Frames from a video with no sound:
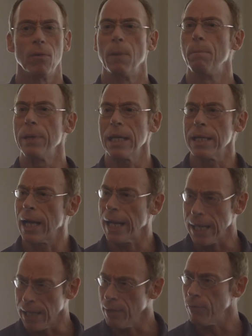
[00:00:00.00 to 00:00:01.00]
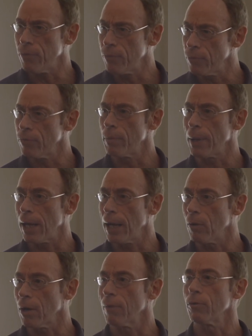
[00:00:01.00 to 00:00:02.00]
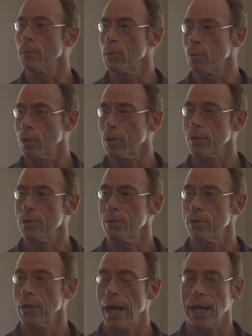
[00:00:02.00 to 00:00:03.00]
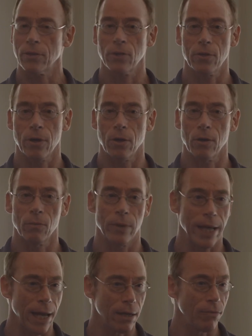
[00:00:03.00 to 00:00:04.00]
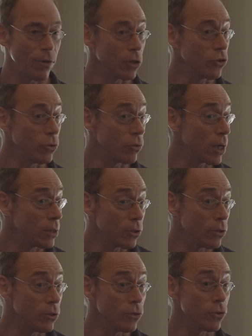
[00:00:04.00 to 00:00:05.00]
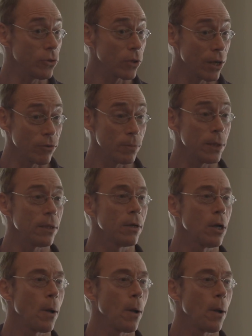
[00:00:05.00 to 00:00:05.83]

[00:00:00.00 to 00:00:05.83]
a bit naive about how government worked. I actually thought we had a functional constitutional government.